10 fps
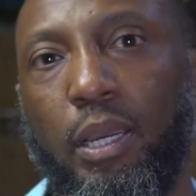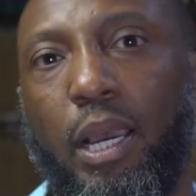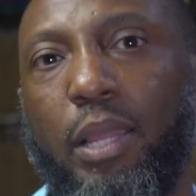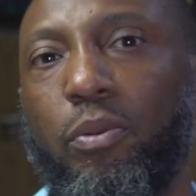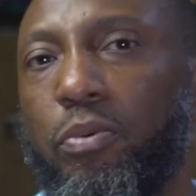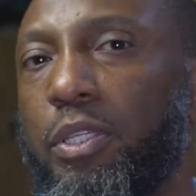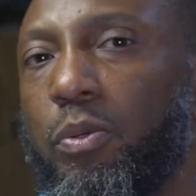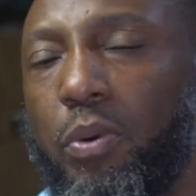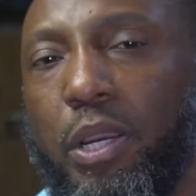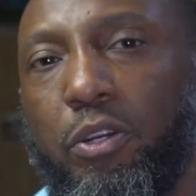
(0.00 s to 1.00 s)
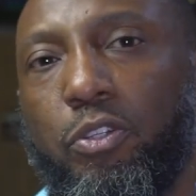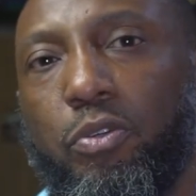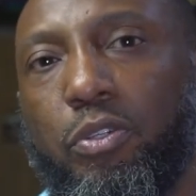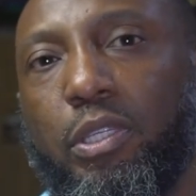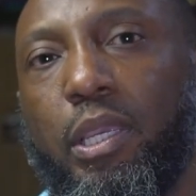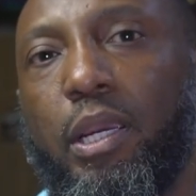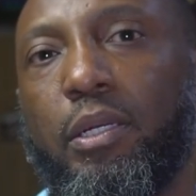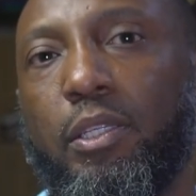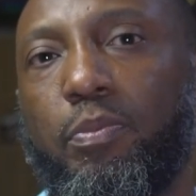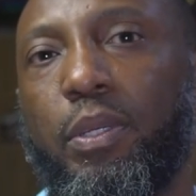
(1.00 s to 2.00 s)
And the reason why you're so
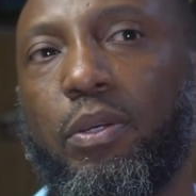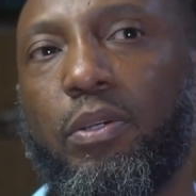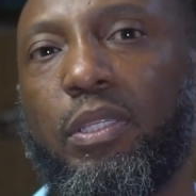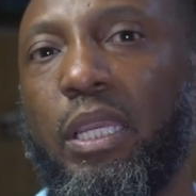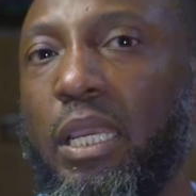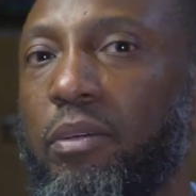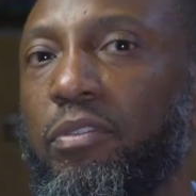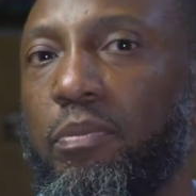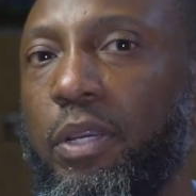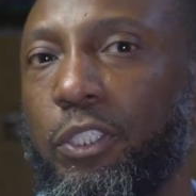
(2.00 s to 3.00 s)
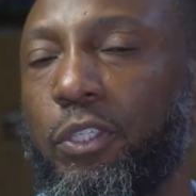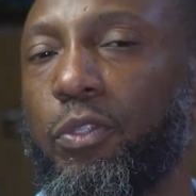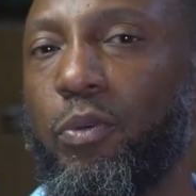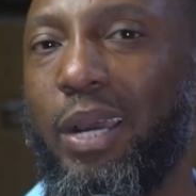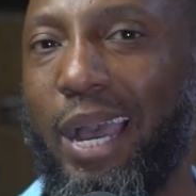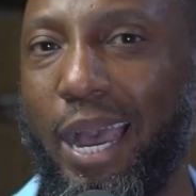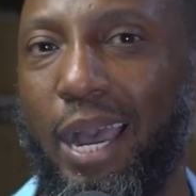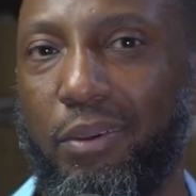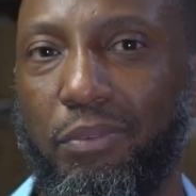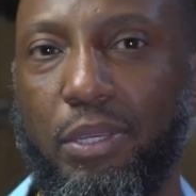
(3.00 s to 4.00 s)
scared is because the information you
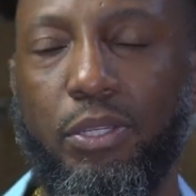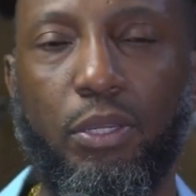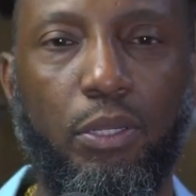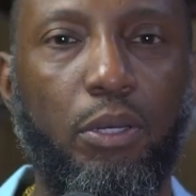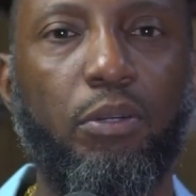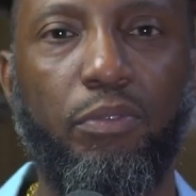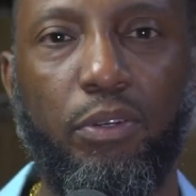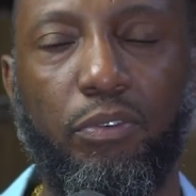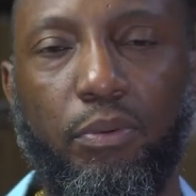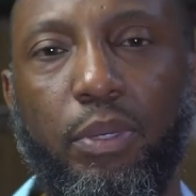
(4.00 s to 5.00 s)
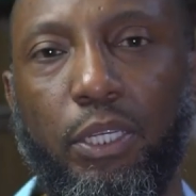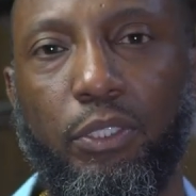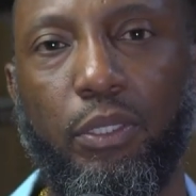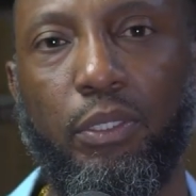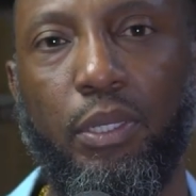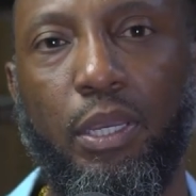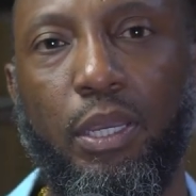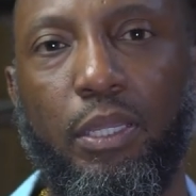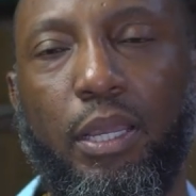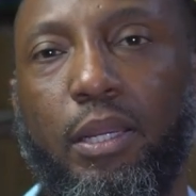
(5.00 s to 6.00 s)
have is a lot of information
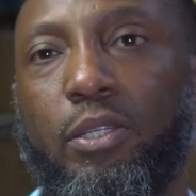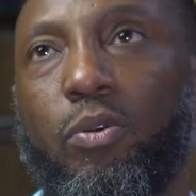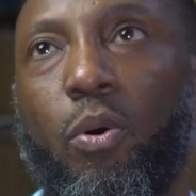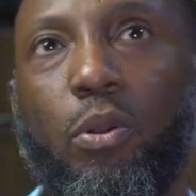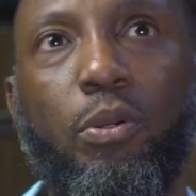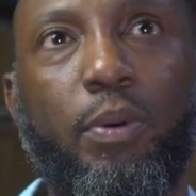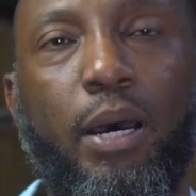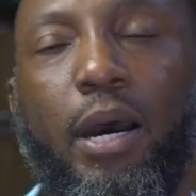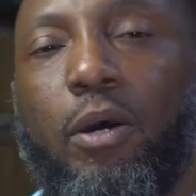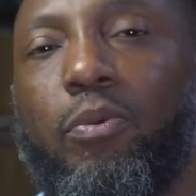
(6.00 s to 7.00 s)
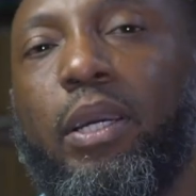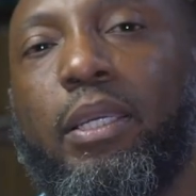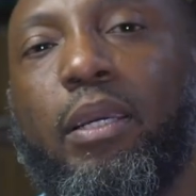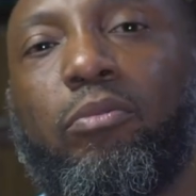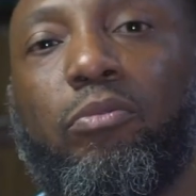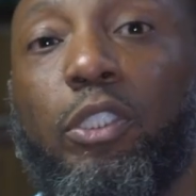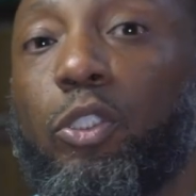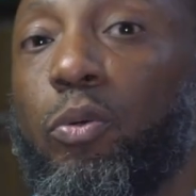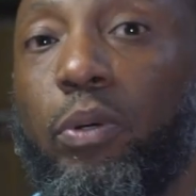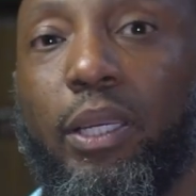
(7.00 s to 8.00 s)
that is all about how do I get
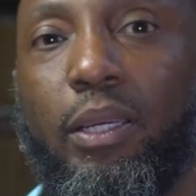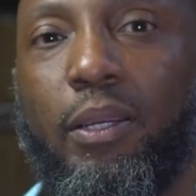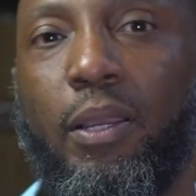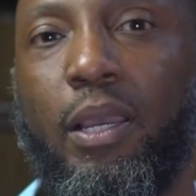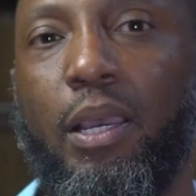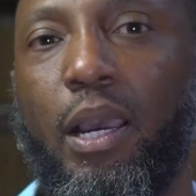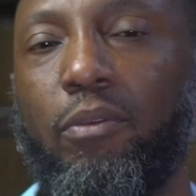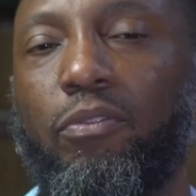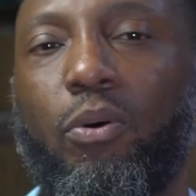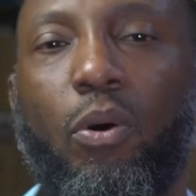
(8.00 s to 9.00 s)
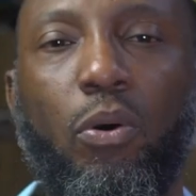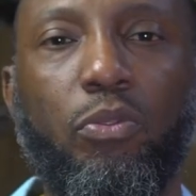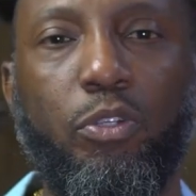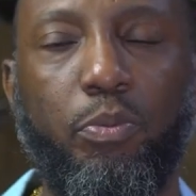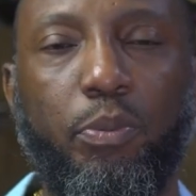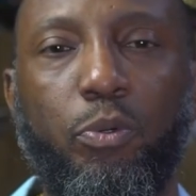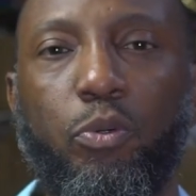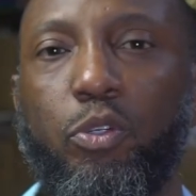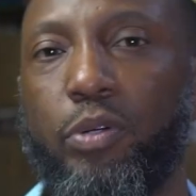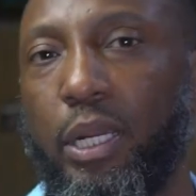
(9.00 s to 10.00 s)
rich quick. And for all those people
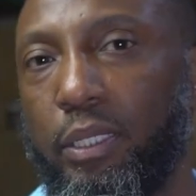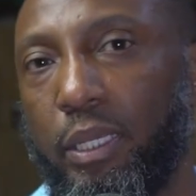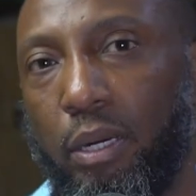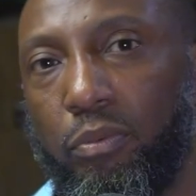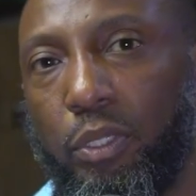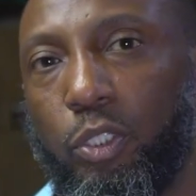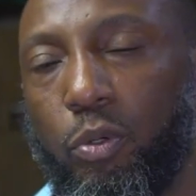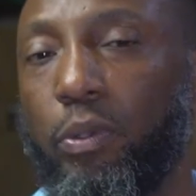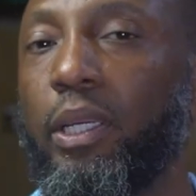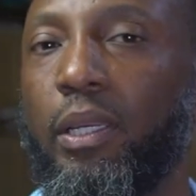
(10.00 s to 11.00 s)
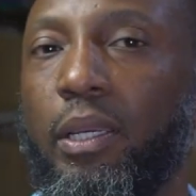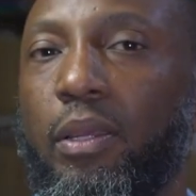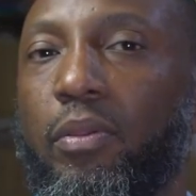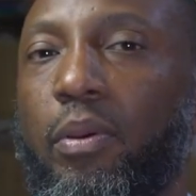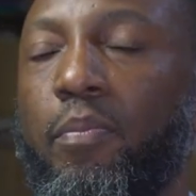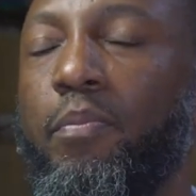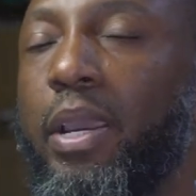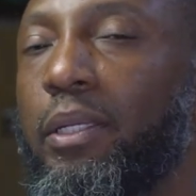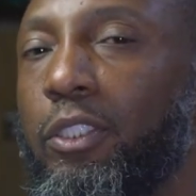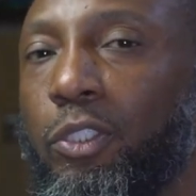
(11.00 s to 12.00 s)
who try to get rich quick, there are
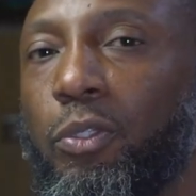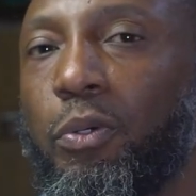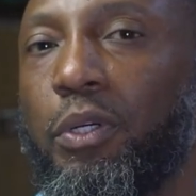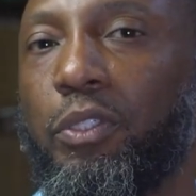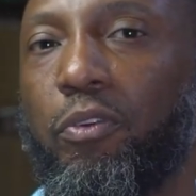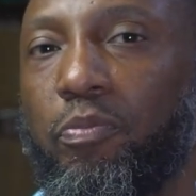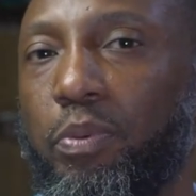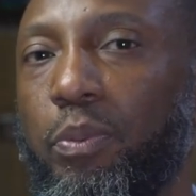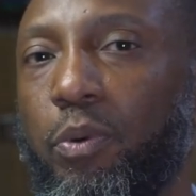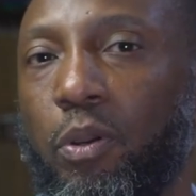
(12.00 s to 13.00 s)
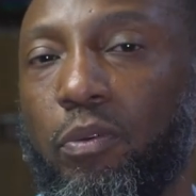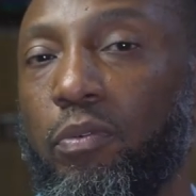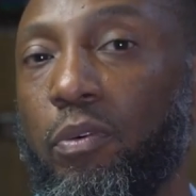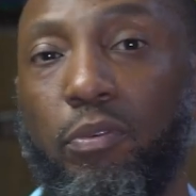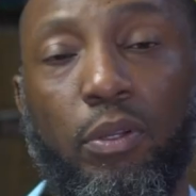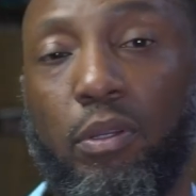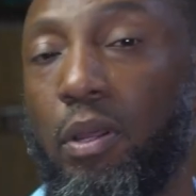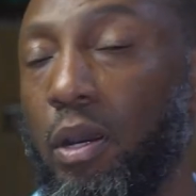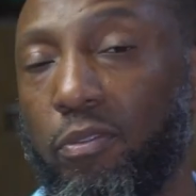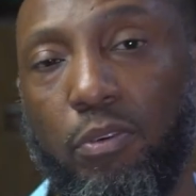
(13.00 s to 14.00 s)
many stories of people, of a
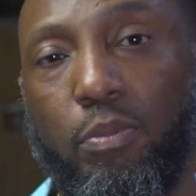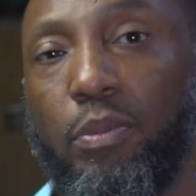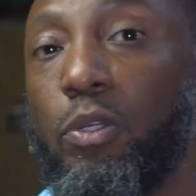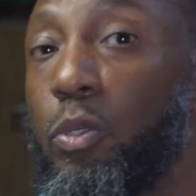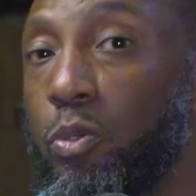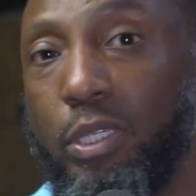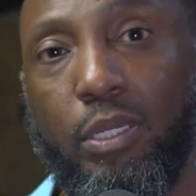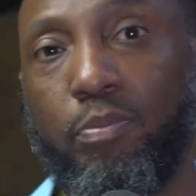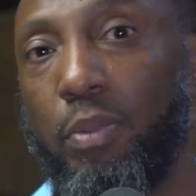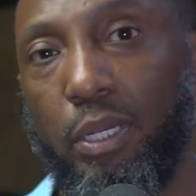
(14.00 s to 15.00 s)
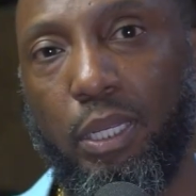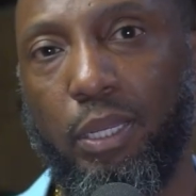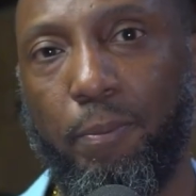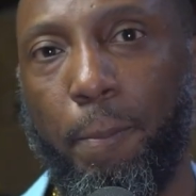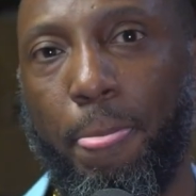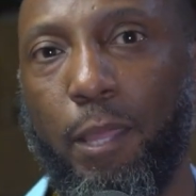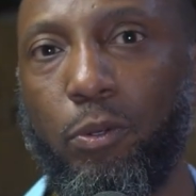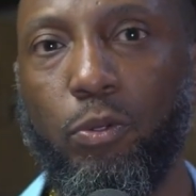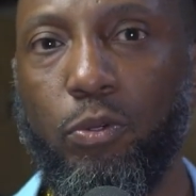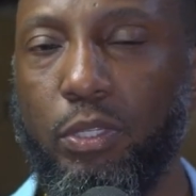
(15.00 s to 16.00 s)
lot of them losing money,
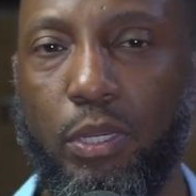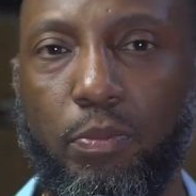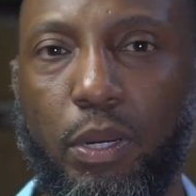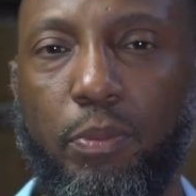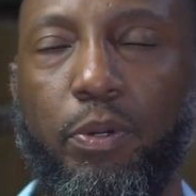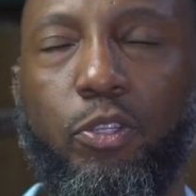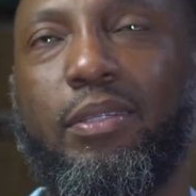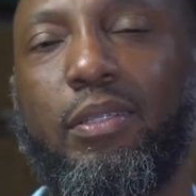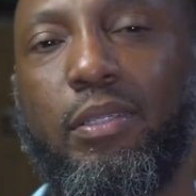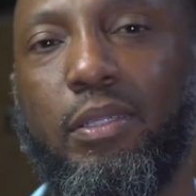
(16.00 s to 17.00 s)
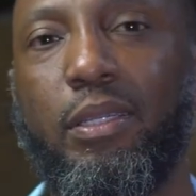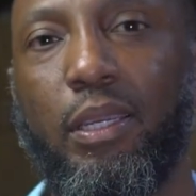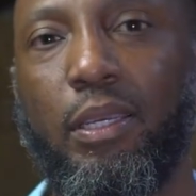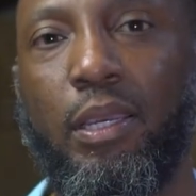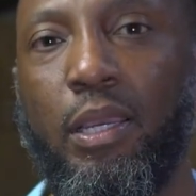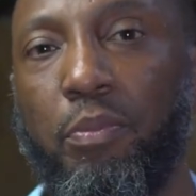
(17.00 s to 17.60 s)
but it doesn't stick.